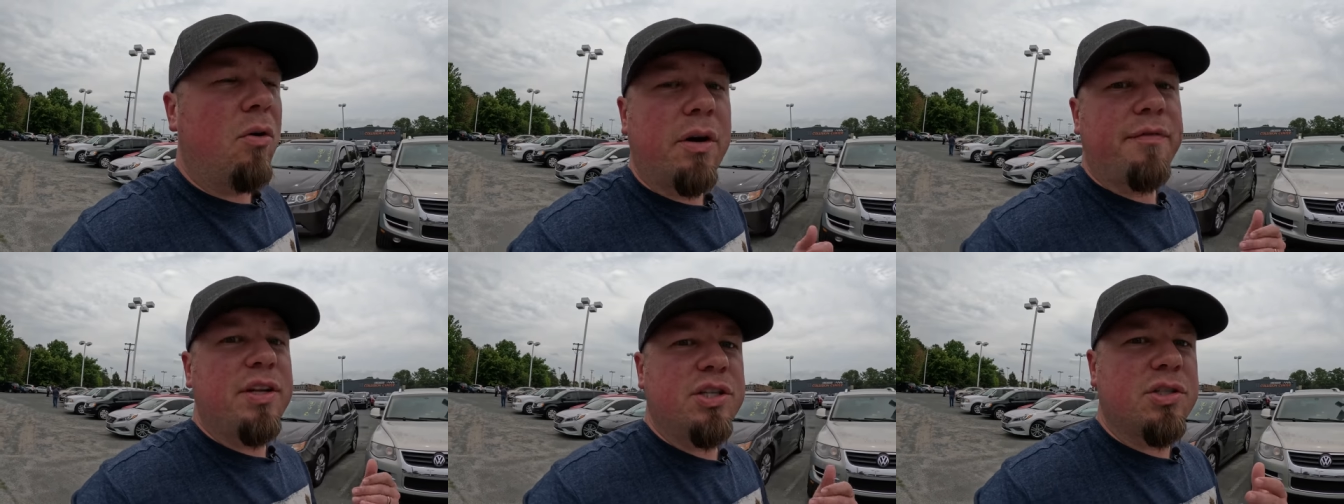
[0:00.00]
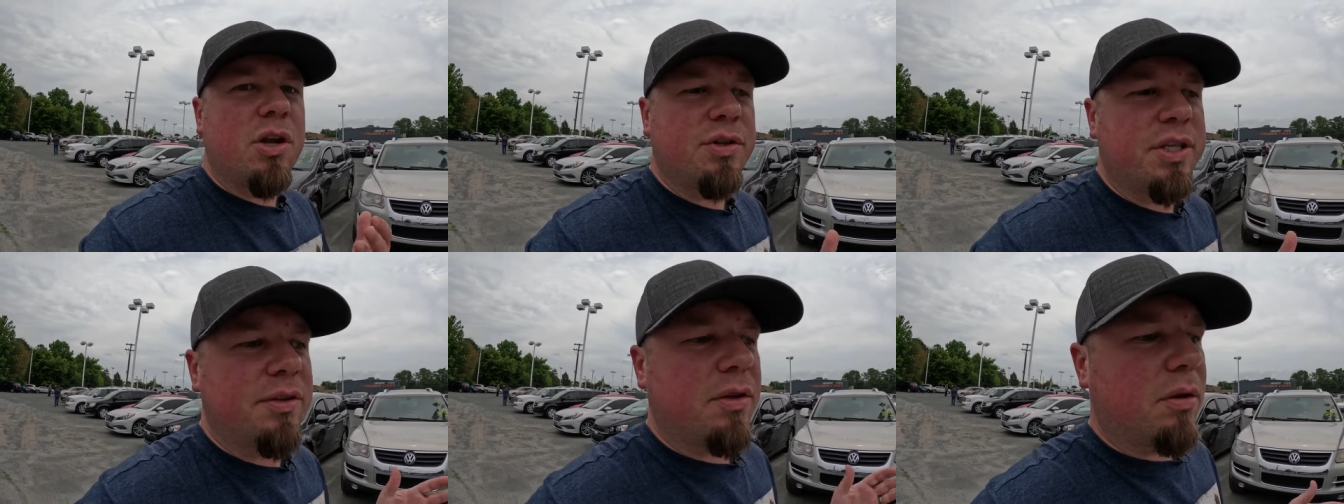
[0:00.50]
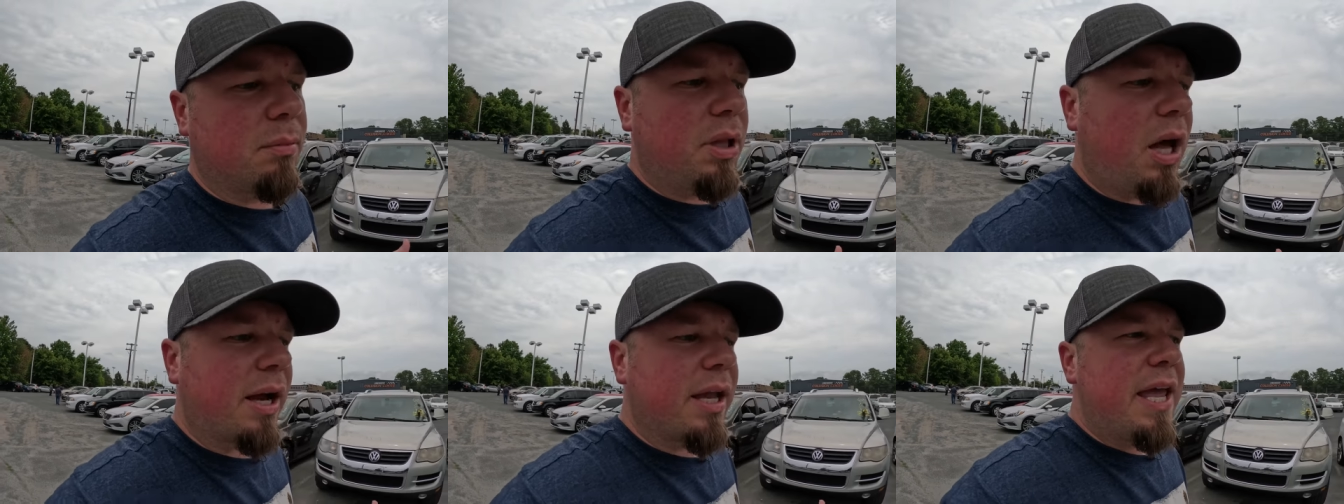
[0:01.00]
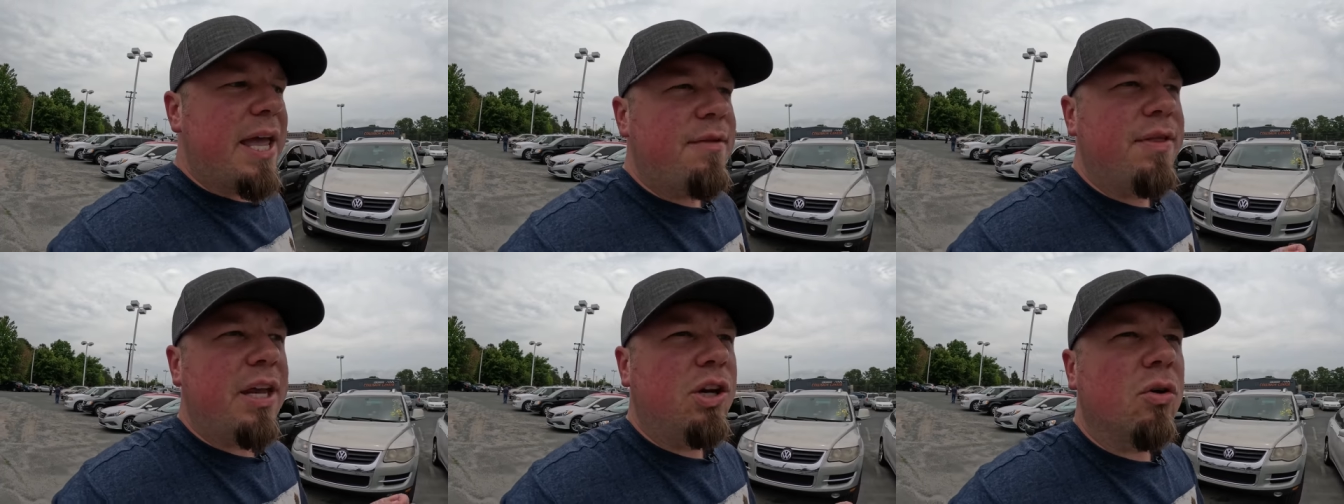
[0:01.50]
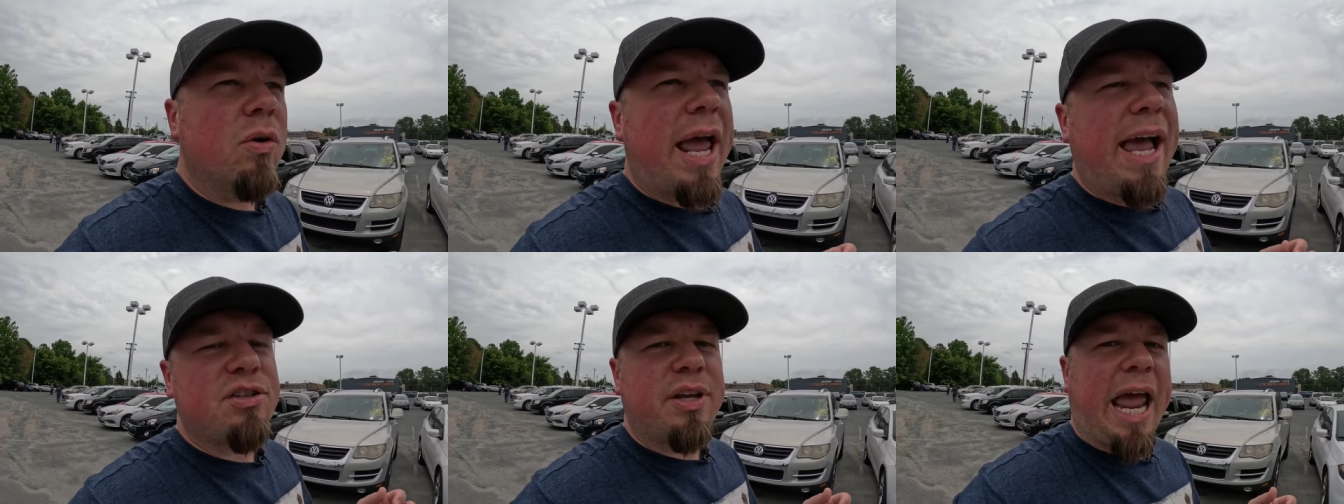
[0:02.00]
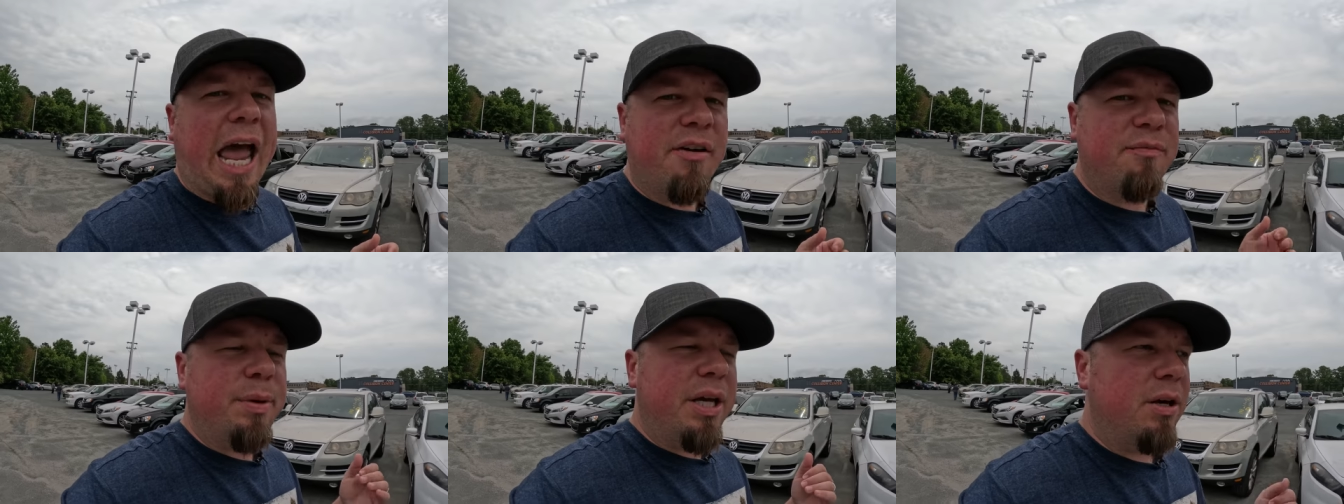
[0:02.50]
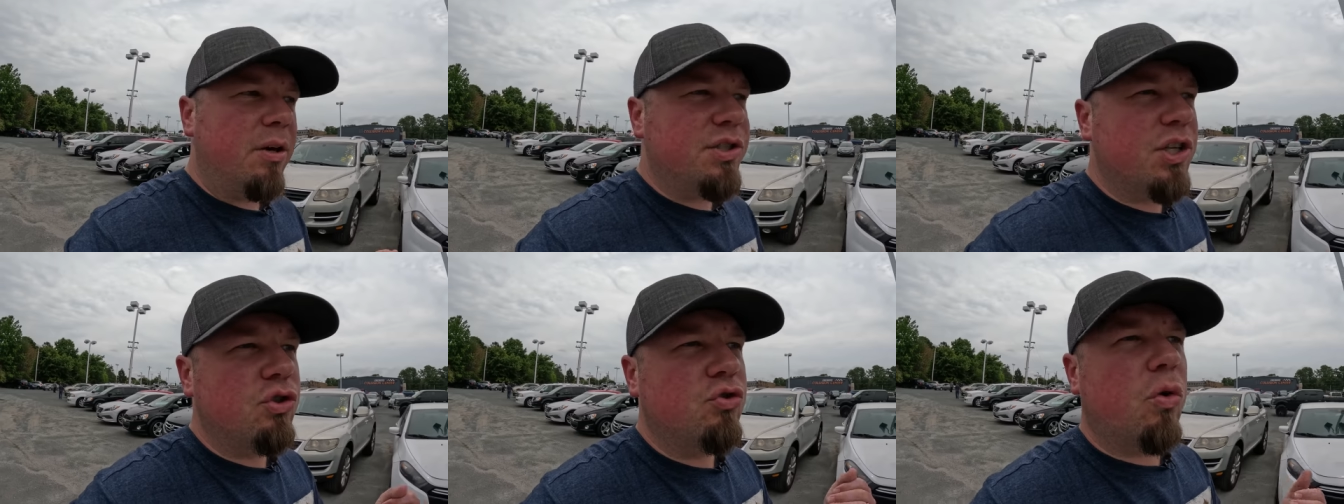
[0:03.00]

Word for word: Or if it just no sells on the block, then you're going to actually have bidders